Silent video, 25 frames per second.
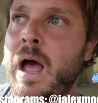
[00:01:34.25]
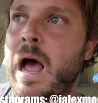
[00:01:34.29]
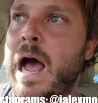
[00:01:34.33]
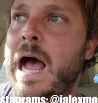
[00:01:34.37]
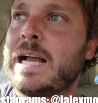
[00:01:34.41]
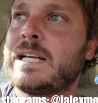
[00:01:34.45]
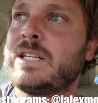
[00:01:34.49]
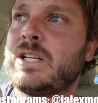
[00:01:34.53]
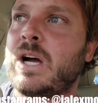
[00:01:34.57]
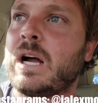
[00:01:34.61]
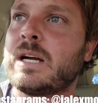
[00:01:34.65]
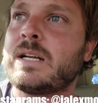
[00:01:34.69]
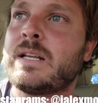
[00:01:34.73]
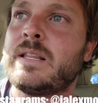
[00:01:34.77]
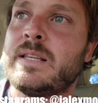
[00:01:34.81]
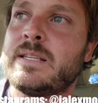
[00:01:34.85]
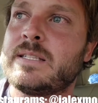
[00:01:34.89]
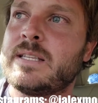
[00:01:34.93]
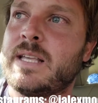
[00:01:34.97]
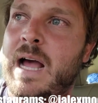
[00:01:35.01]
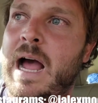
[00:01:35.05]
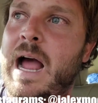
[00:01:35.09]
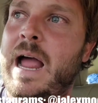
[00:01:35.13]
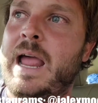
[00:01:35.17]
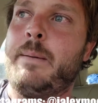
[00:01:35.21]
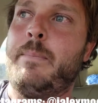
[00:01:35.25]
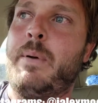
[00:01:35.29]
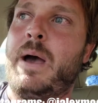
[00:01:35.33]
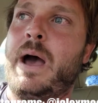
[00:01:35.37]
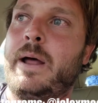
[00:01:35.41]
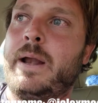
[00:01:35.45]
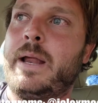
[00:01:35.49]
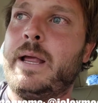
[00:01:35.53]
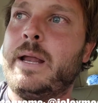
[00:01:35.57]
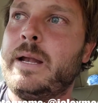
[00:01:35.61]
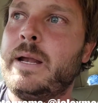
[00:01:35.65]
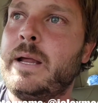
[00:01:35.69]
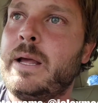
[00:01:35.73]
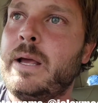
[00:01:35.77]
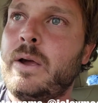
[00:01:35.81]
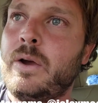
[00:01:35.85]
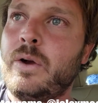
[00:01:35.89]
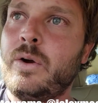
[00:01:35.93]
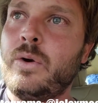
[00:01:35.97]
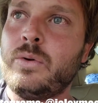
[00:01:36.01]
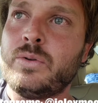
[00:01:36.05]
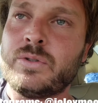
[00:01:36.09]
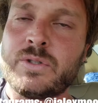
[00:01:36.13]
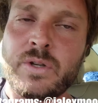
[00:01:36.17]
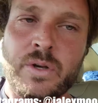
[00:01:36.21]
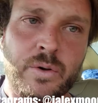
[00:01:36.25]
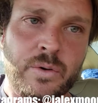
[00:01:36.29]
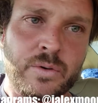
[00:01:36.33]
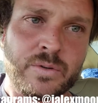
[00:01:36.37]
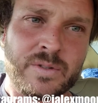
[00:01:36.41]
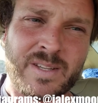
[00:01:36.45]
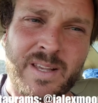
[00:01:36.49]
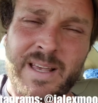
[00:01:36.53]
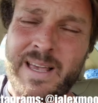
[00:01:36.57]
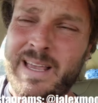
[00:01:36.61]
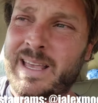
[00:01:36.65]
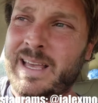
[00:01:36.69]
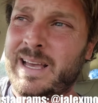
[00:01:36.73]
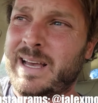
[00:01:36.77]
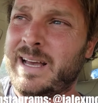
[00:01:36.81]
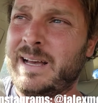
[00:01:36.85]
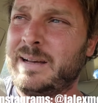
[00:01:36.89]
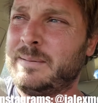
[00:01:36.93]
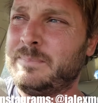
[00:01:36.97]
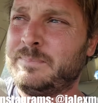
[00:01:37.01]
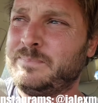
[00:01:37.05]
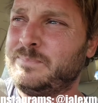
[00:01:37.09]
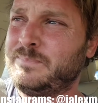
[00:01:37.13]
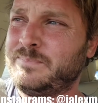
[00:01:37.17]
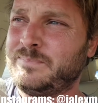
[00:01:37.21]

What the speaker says: I talked to this guy about it, who's like a